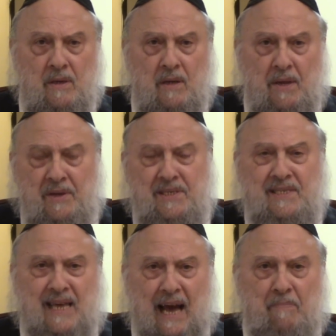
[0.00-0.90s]
And this
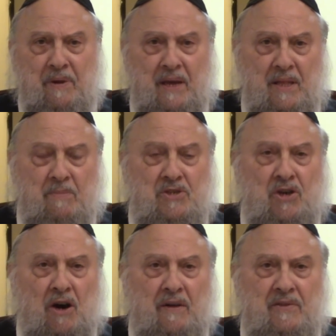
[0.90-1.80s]
is happening in the
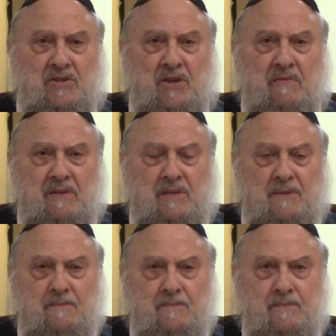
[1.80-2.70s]
majority of
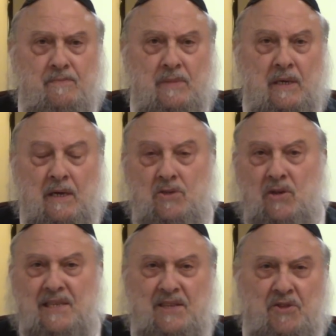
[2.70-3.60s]
yeshivas. So
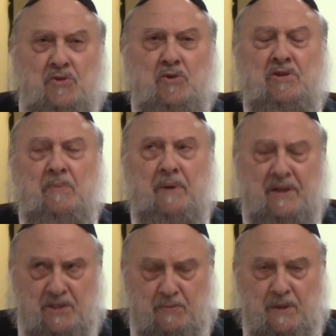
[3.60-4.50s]
that's a third
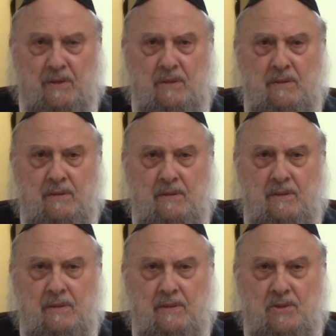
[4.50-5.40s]
diminishment.
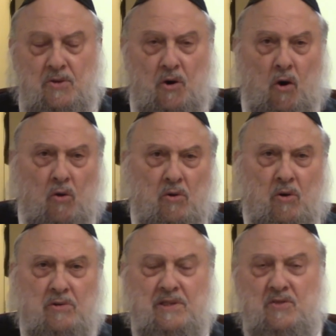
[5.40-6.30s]
So the
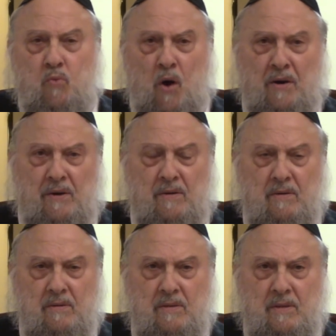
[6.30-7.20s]
Holocaust is
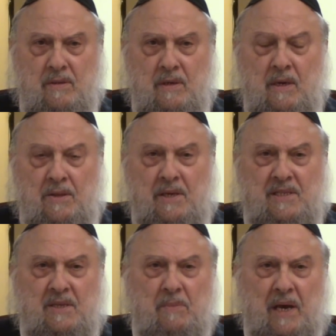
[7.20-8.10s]
1. The
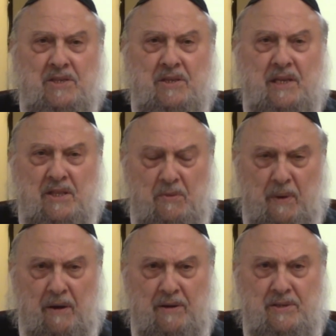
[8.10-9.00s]
assimilation and
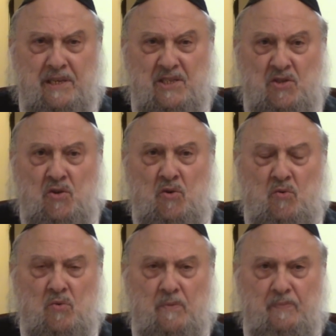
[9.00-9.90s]
intermarriage is
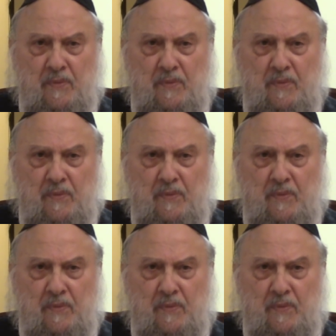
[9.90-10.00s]
2.